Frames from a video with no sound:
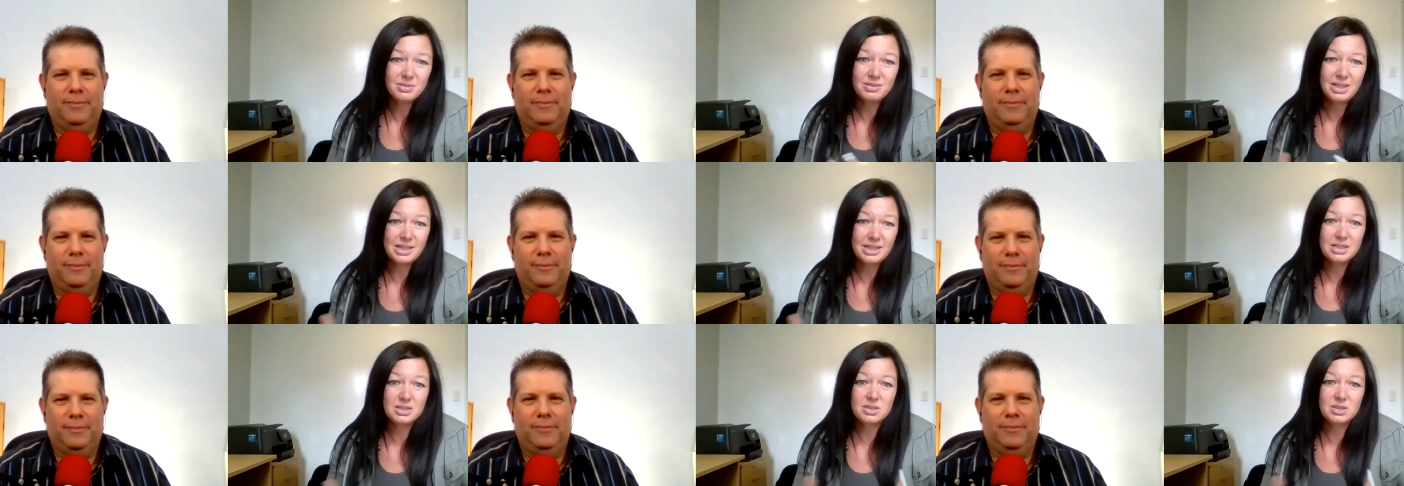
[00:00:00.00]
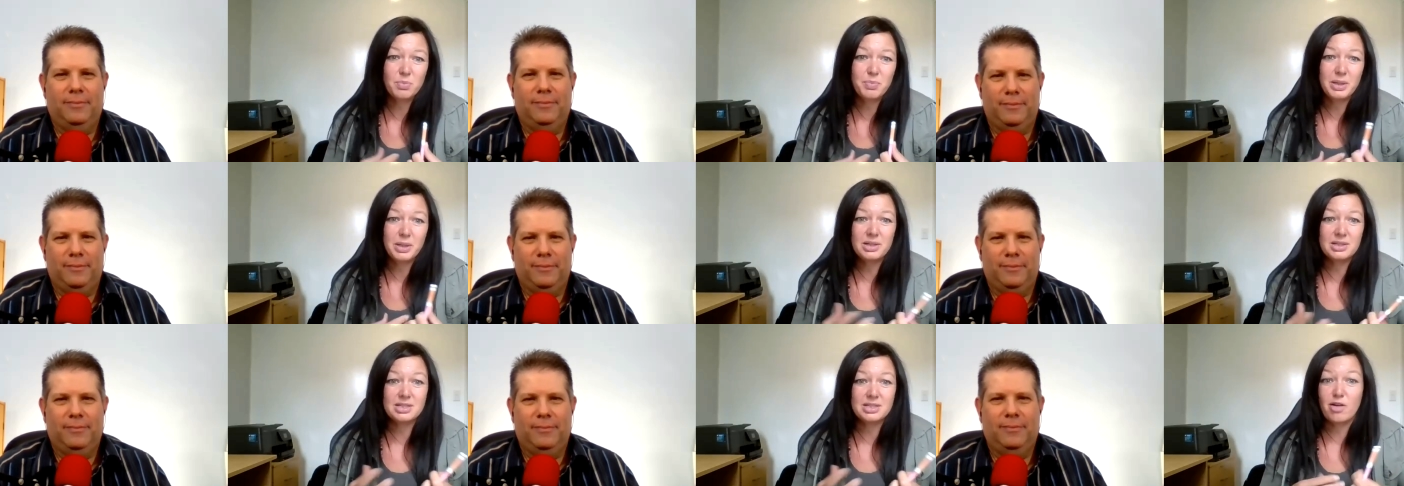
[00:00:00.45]
Speaker 1: And it's not
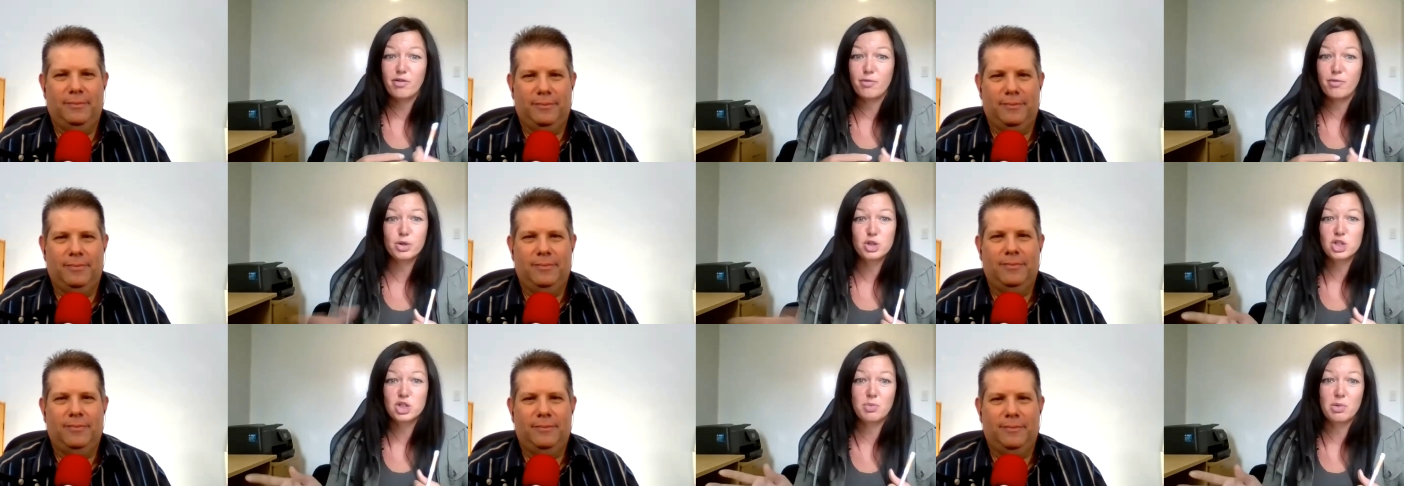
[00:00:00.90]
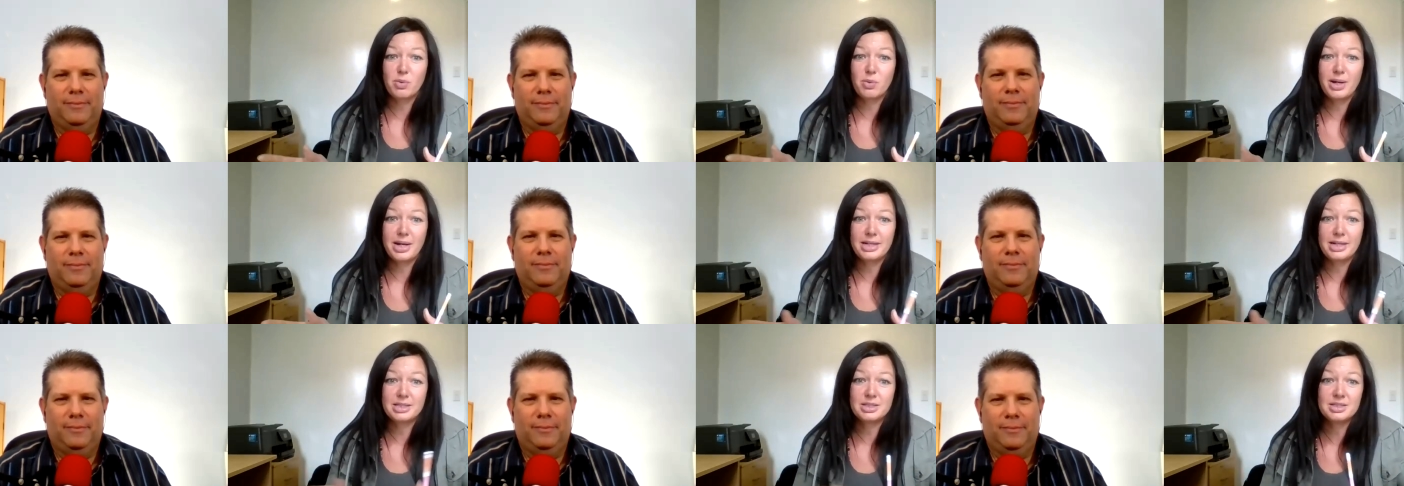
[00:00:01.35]
because I've pushed them
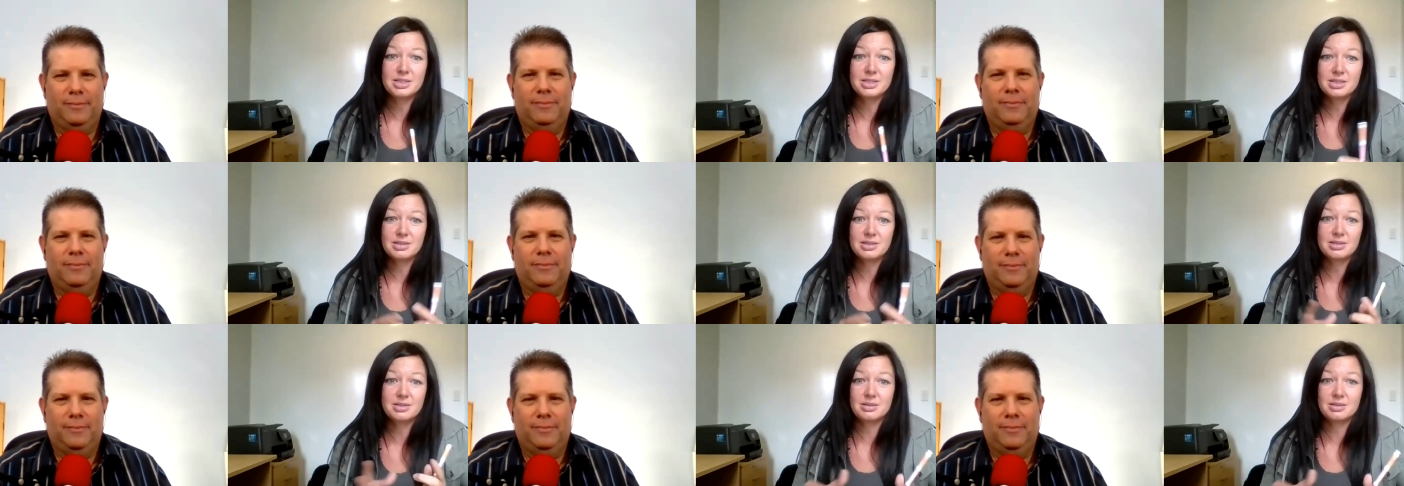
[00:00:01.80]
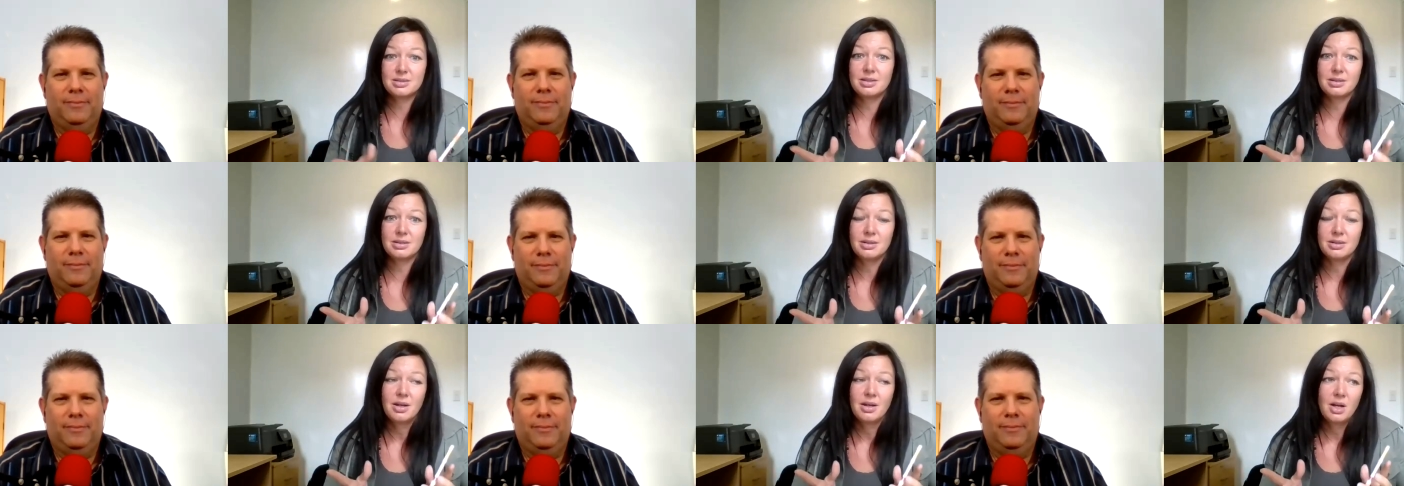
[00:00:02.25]
away, it's just this,
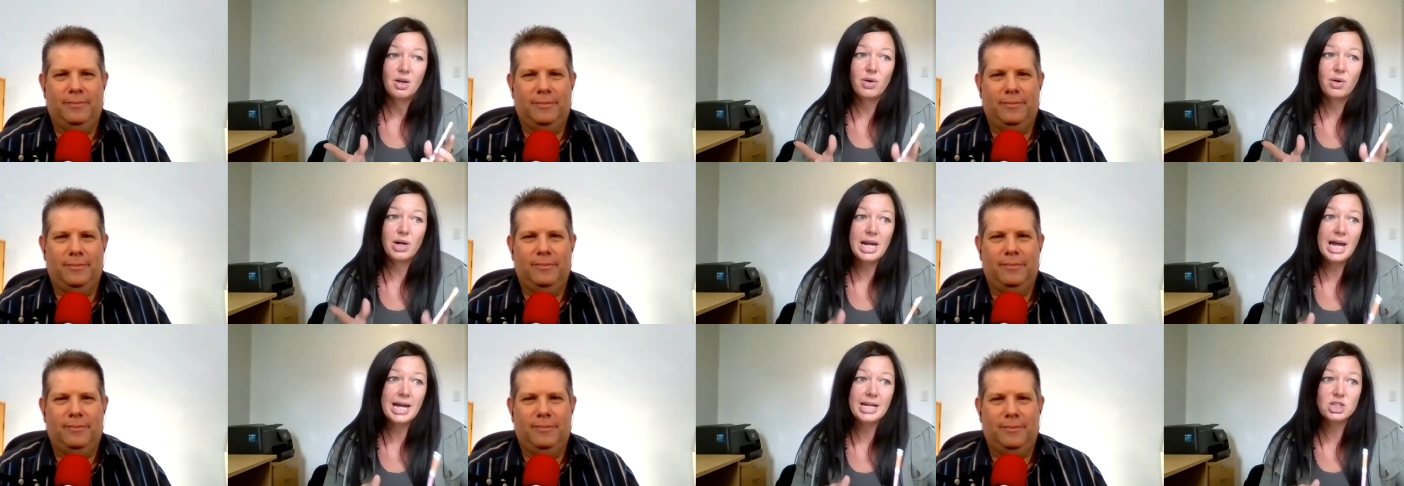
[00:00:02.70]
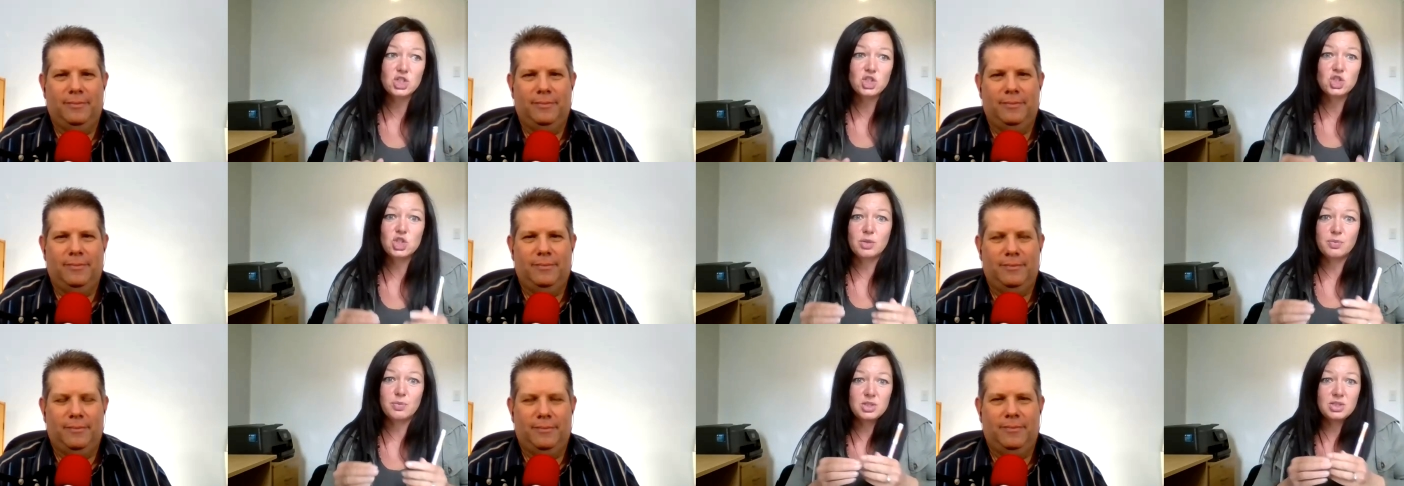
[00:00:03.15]
the
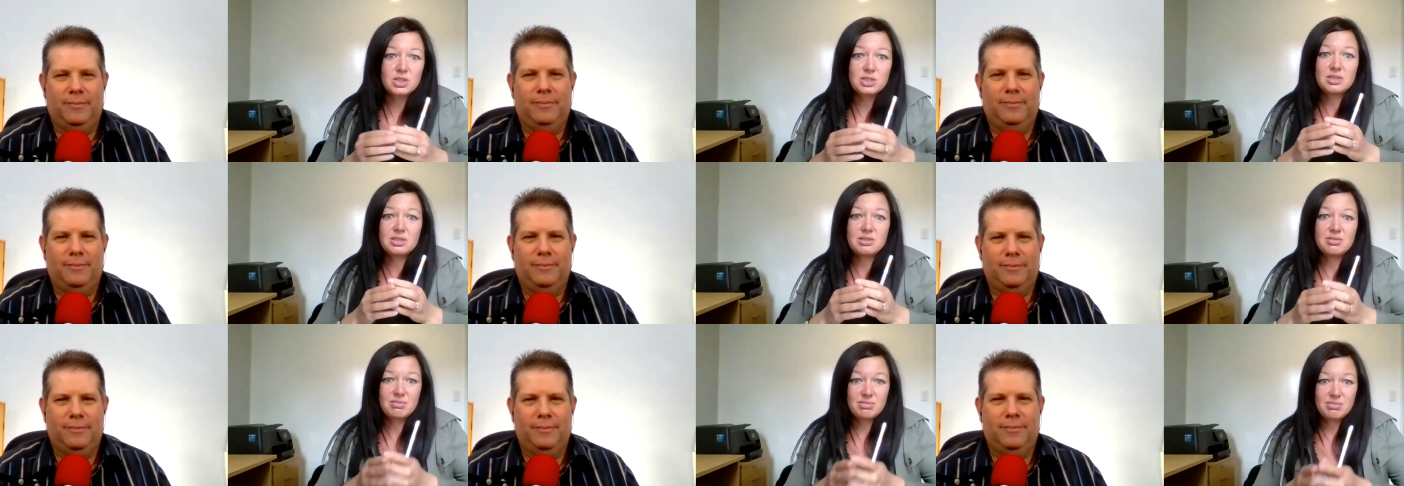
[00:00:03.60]
relationship just